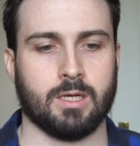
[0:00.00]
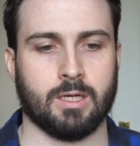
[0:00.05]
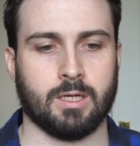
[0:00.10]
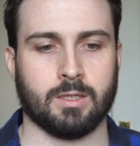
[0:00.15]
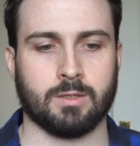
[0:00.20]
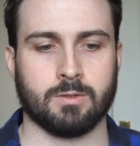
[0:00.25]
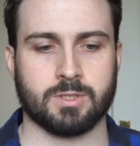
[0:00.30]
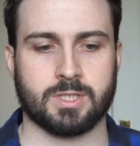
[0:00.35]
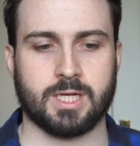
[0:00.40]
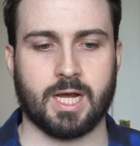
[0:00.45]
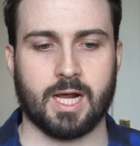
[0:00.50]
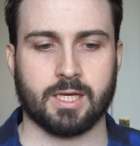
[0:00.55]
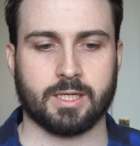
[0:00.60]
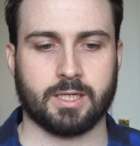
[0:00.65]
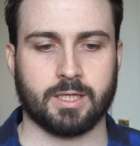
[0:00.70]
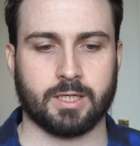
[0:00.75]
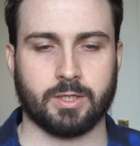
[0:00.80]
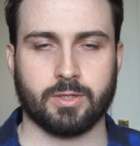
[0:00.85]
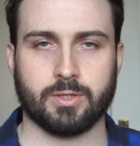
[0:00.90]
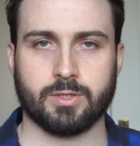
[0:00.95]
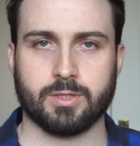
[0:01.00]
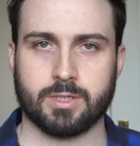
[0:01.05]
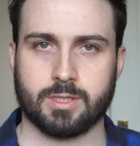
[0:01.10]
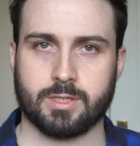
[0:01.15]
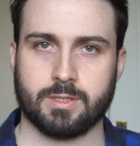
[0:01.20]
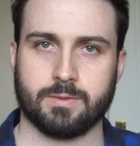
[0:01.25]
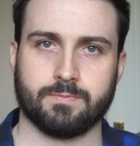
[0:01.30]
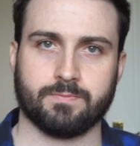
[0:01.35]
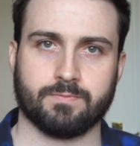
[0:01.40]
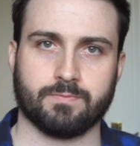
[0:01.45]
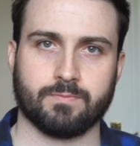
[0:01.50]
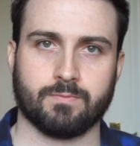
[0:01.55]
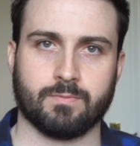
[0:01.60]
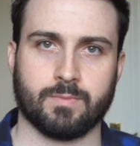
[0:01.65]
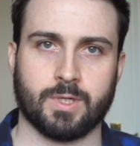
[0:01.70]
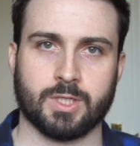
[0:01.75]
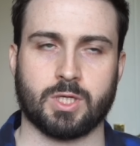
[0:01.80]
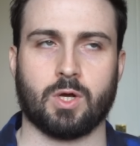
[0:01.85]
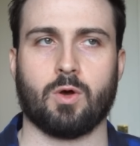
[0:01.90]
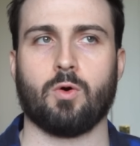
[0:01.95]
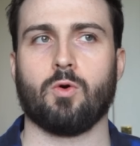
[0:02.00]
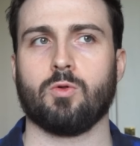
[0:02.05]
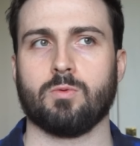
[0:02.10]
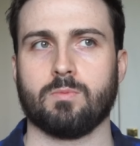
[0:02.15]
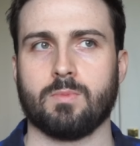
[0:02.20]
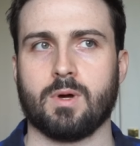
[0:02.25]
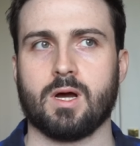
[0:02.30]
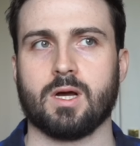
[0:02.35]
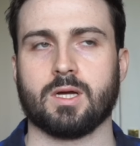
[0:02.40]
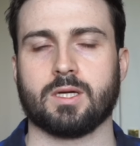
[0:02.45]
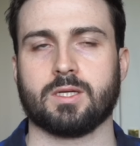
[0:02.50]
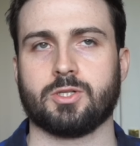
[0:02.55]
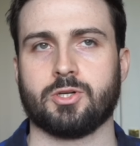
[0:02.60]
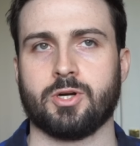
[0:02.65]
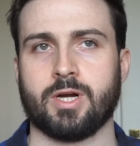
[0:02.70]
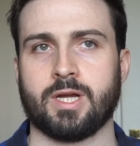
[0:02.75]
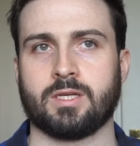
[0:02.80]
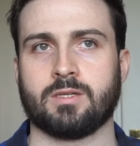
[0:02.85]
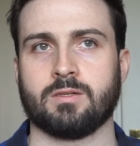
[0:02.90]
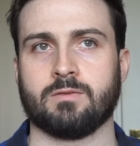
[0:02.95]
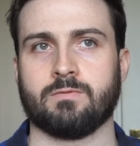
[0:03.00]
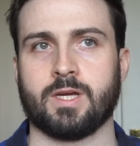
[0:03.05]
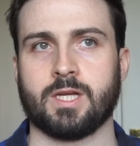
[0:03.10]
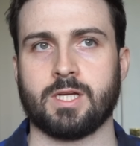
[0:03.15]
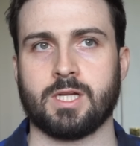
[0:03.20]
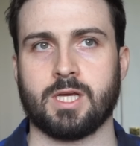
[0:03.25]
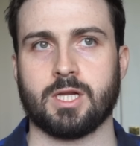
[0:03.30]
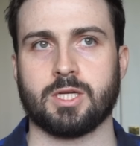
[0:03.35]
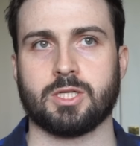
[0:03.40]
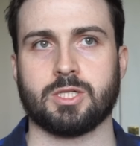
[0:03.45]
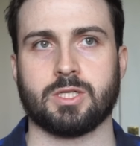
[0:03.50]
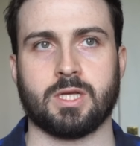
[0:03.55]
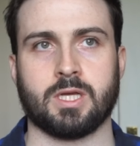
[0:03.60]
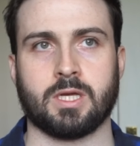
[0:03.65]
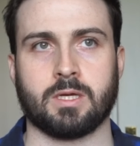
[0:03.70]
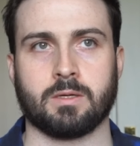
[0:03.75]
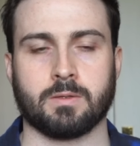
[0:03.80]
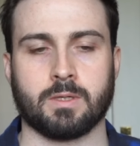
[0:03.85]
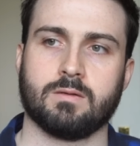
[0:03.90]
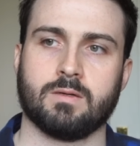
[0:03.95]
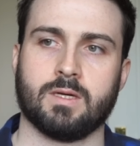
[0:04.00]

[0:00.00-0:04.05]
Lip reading: in those delicate years. It's a hallmark trait of ADHD.